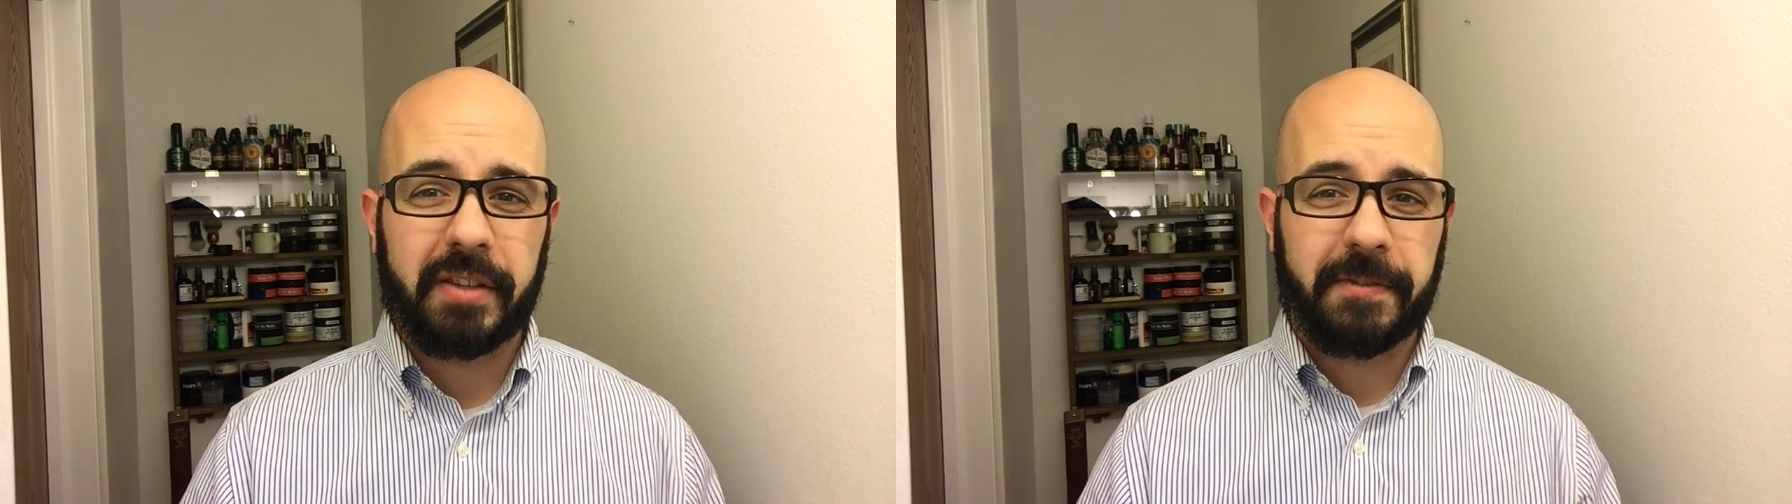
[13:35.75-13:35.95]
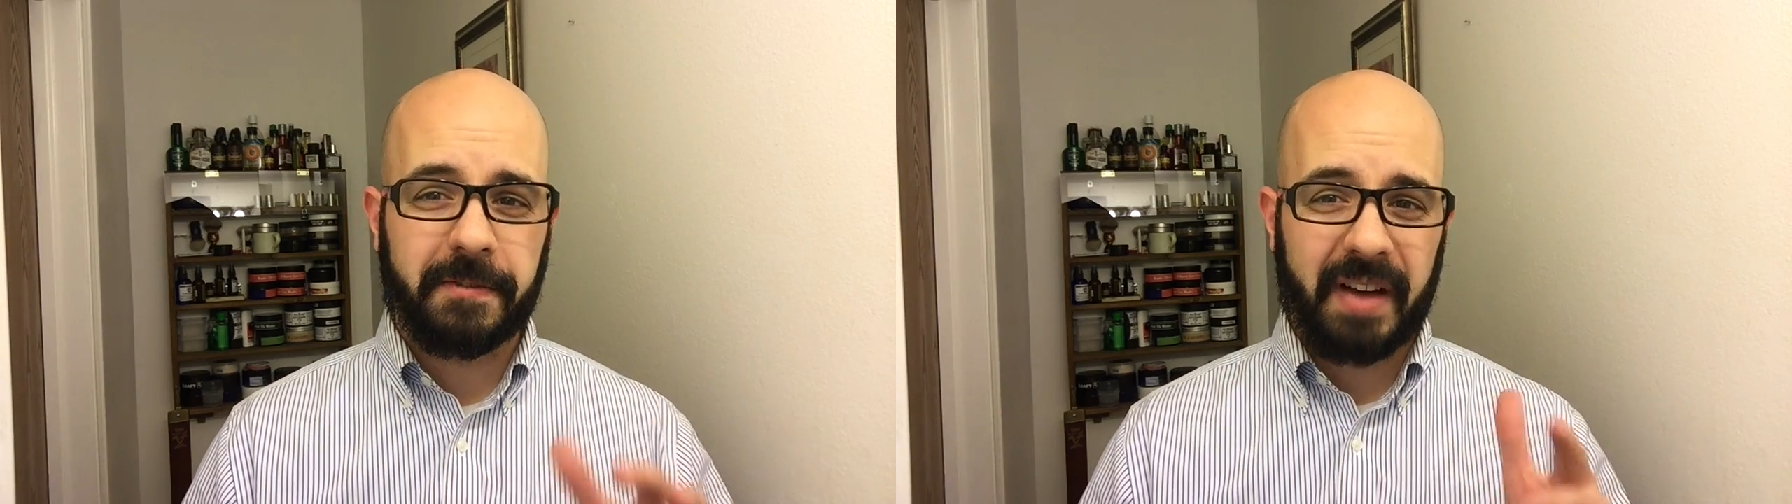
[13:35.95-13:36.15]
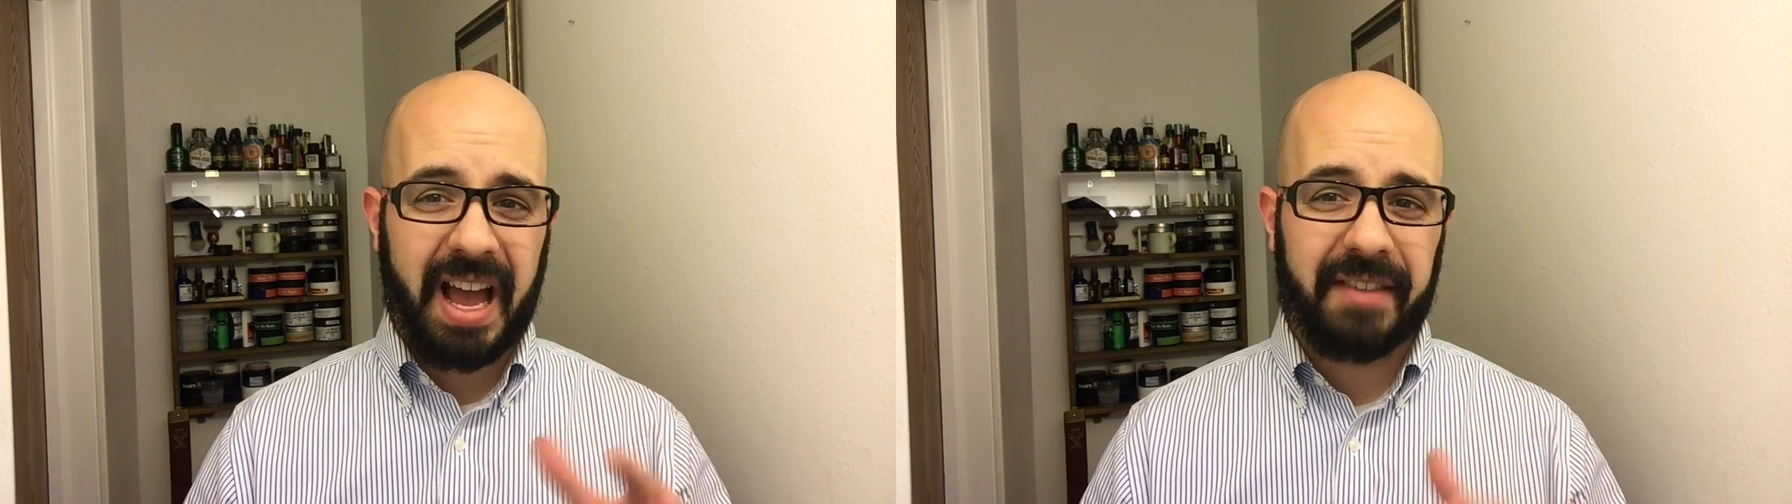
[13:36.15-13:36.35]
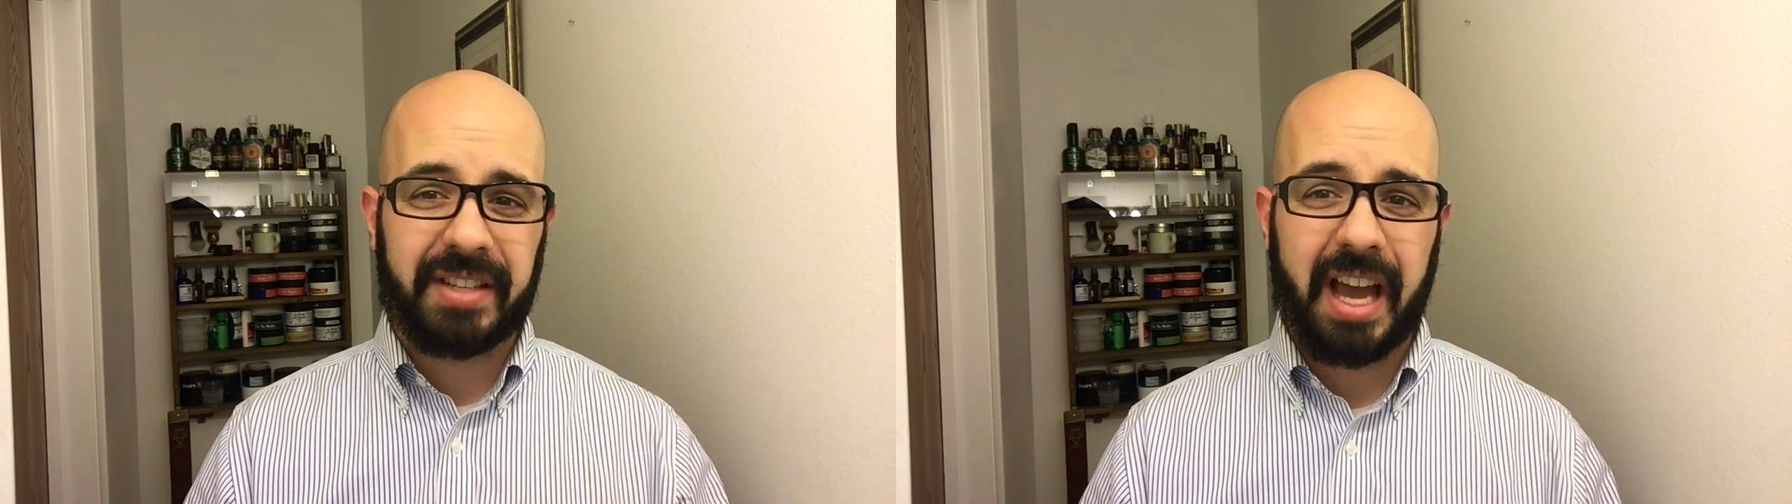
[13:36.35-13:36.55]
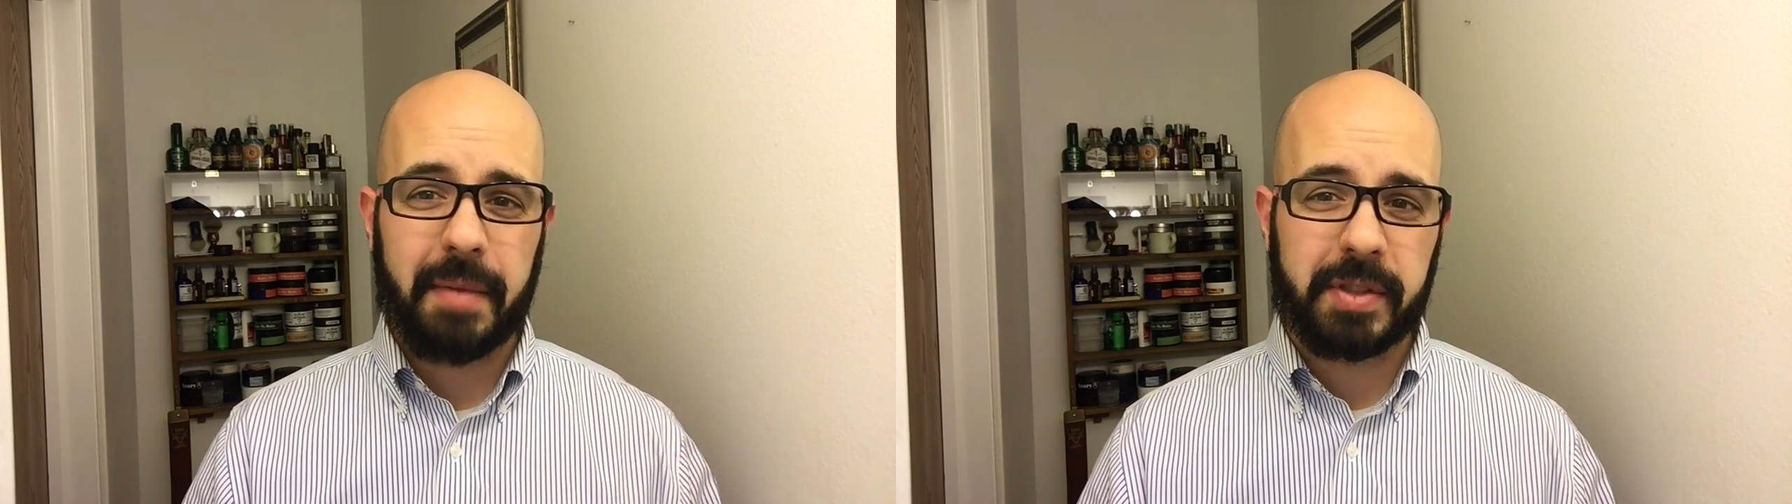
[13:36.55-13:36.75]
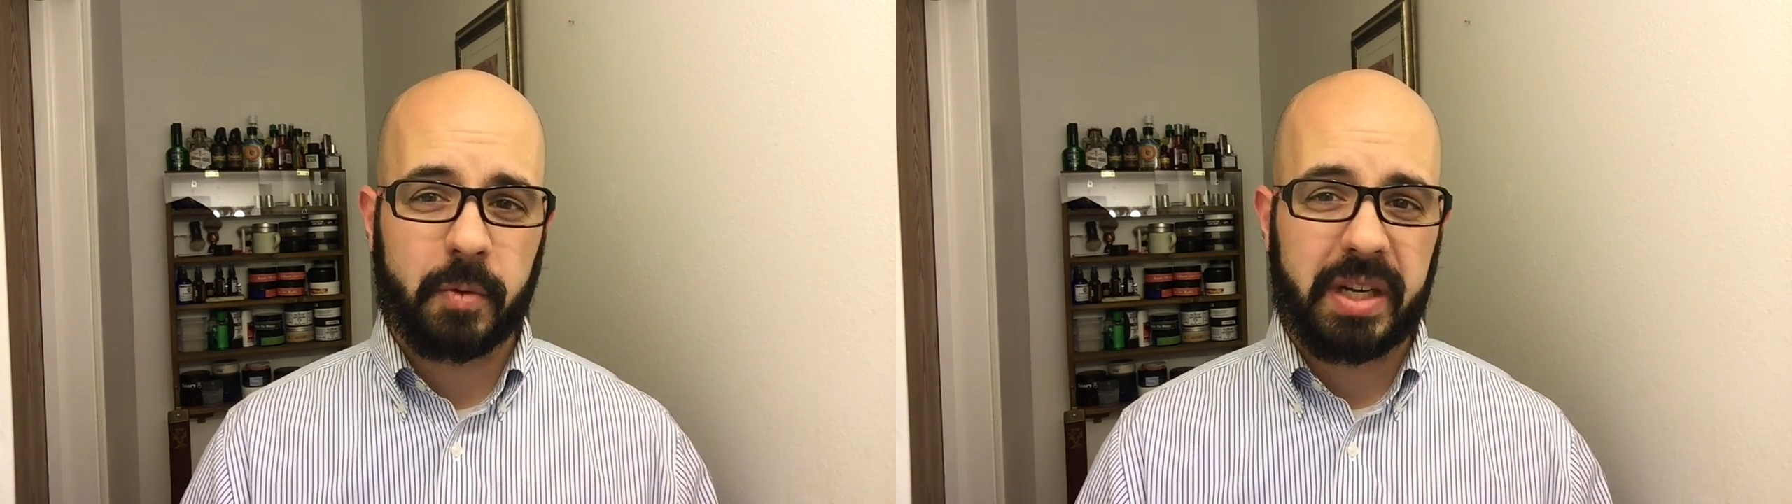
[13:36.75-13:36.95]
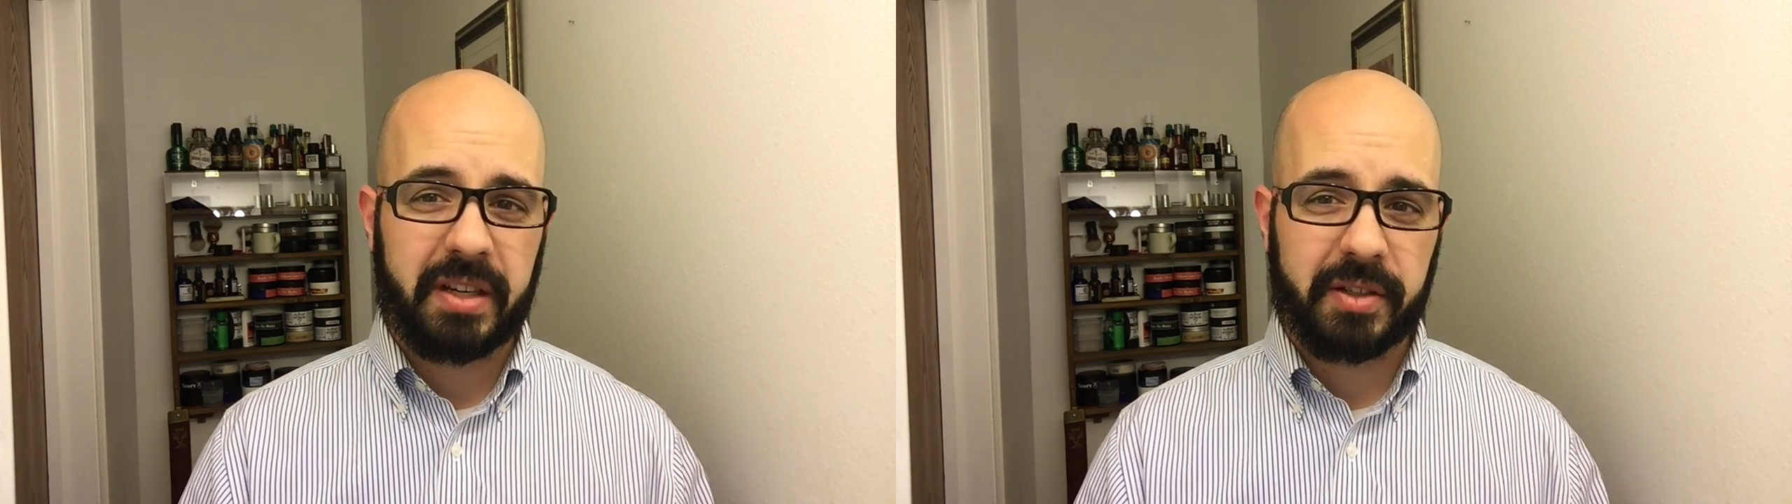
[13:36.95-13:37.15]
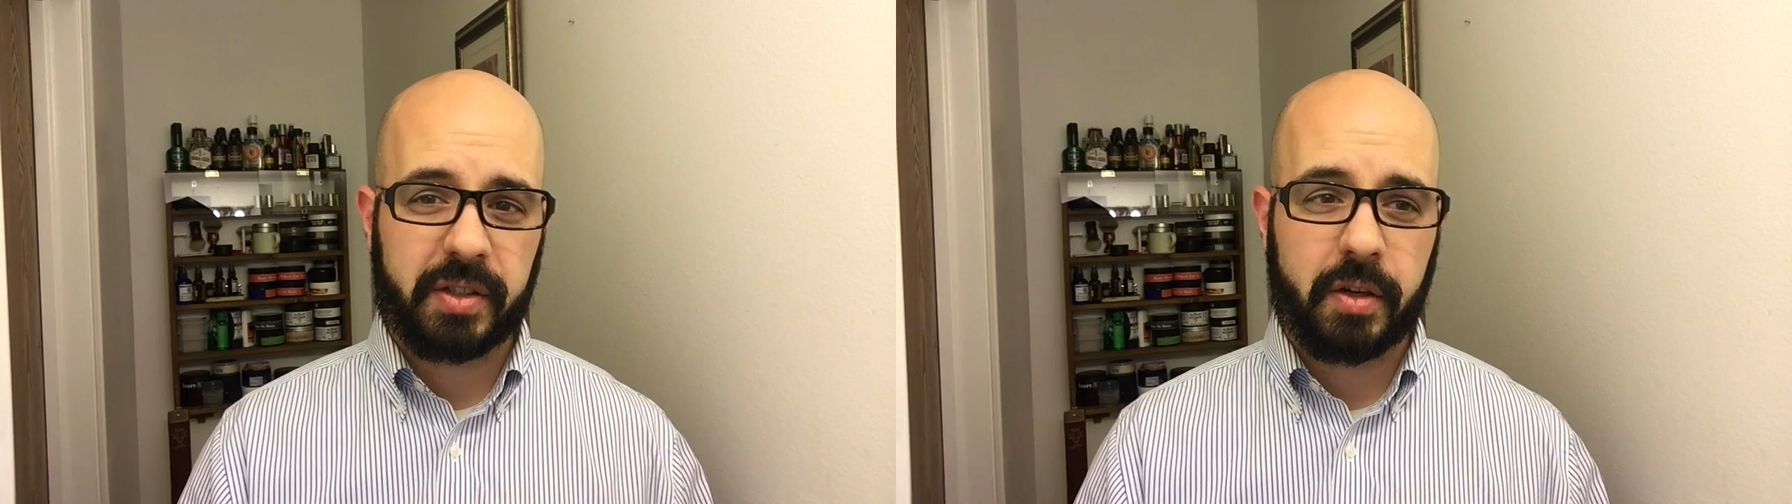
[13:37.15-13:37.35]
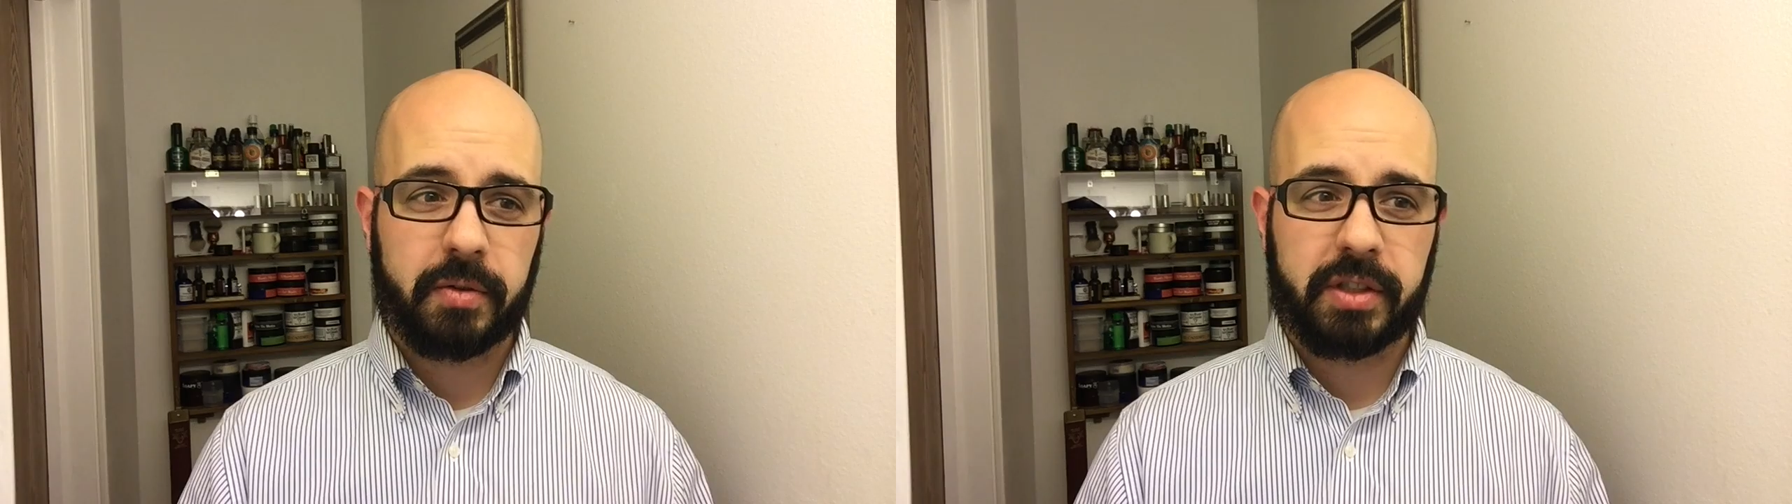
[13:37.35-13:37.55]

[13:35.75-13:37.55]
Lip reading: 5 times a week or so.